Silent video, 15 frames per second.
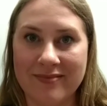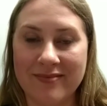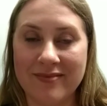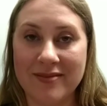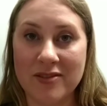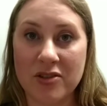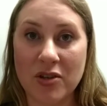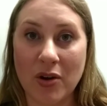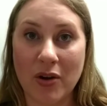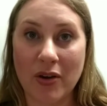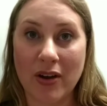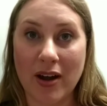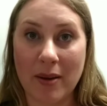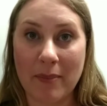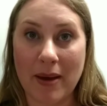So
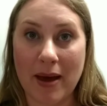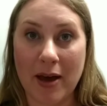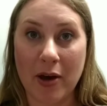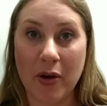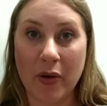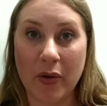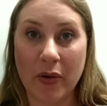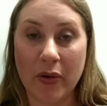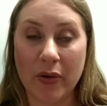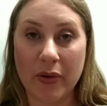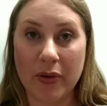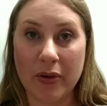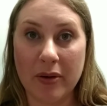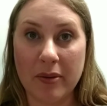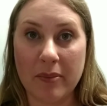I'm at
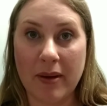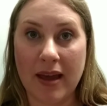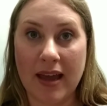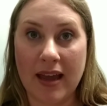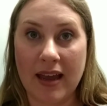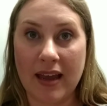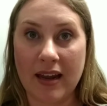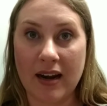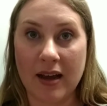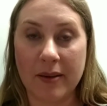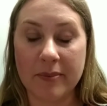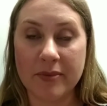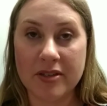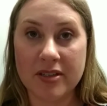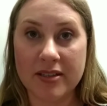home and
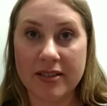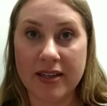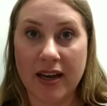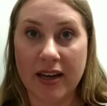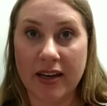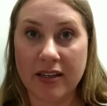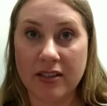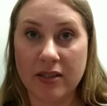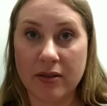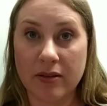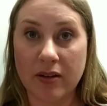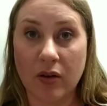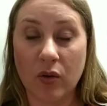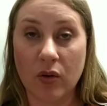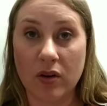I'm just starting to
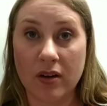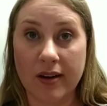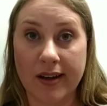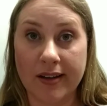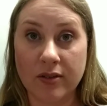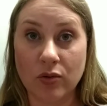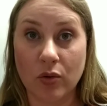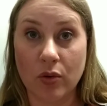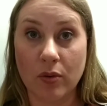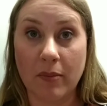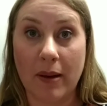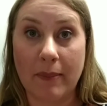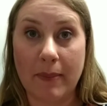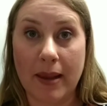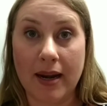organise all
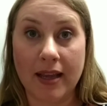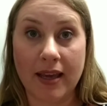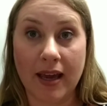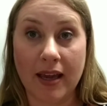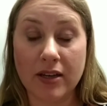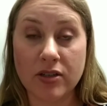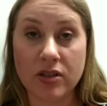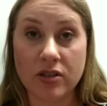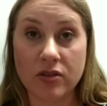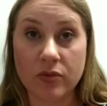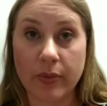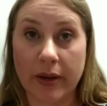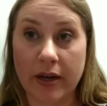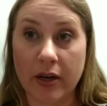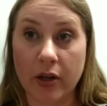my medications
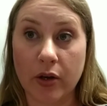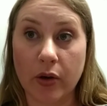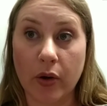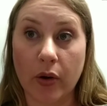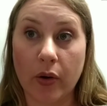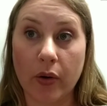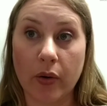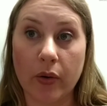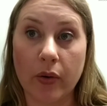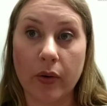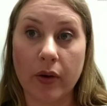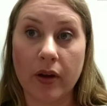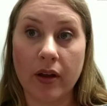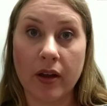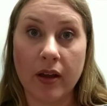ready to
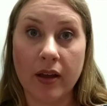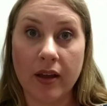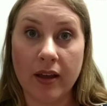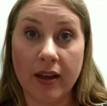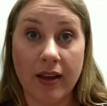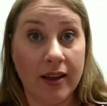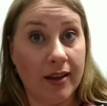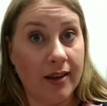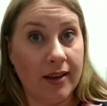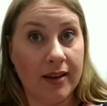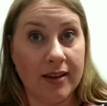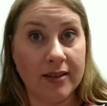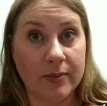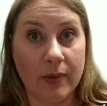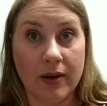go.
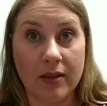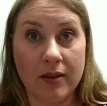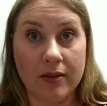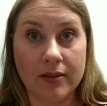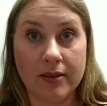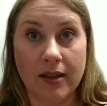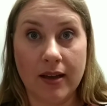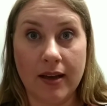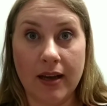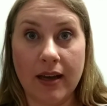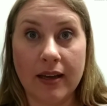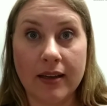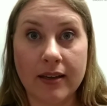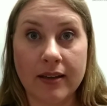Here's what it looks like.